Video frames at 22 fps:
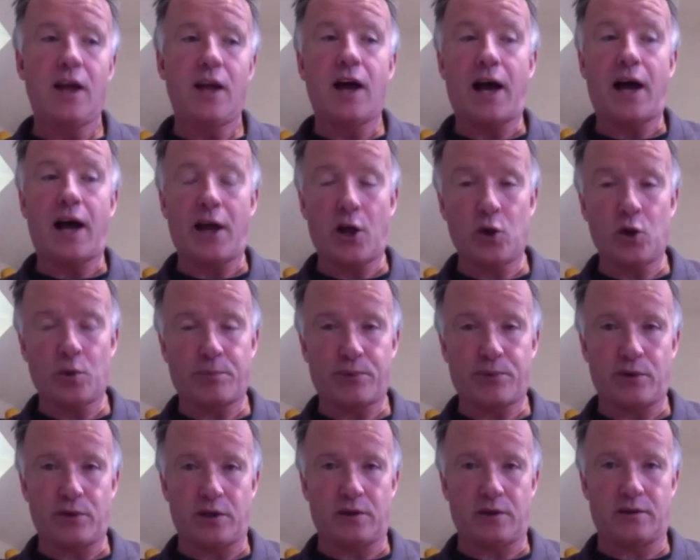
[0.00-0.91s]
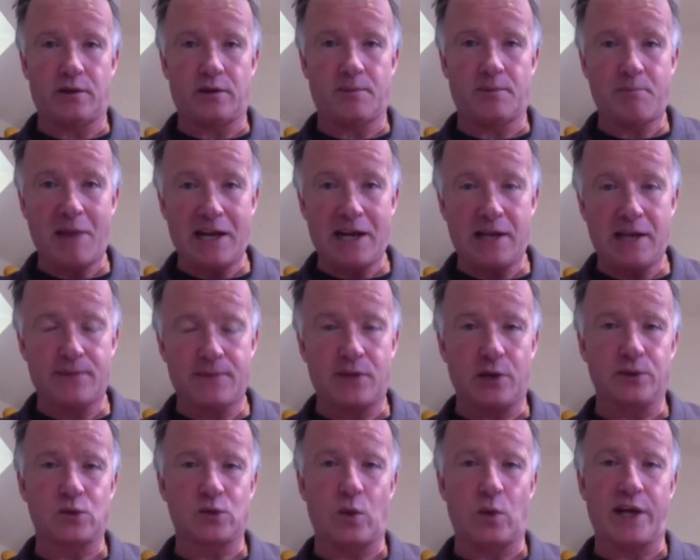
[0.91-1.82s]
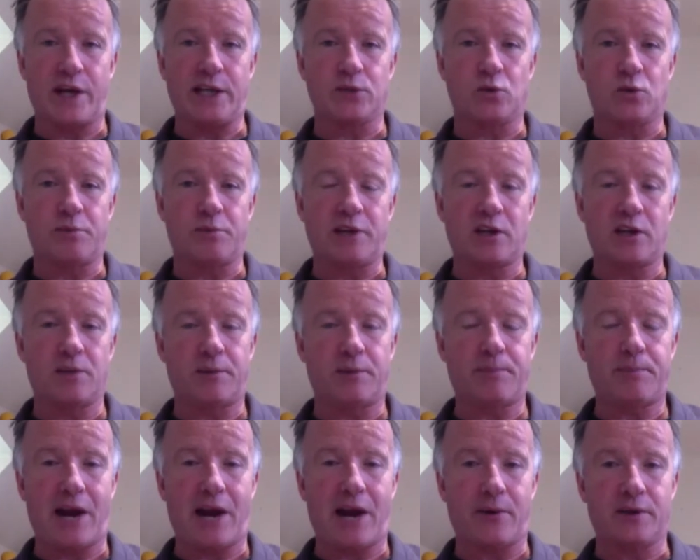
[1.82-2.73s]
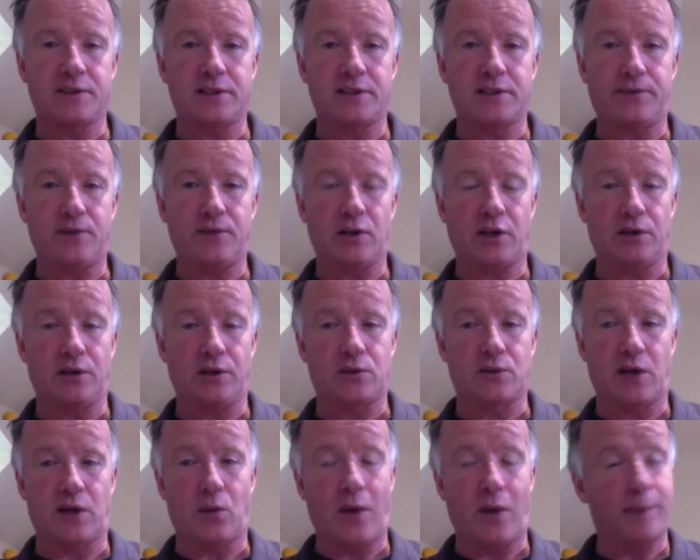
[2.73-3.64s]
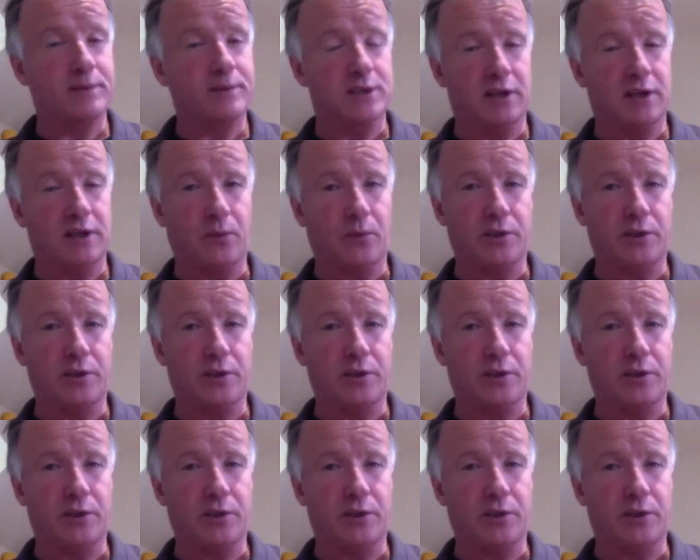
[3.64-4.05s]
I hope that many of those ways will become apparent if you go to our website,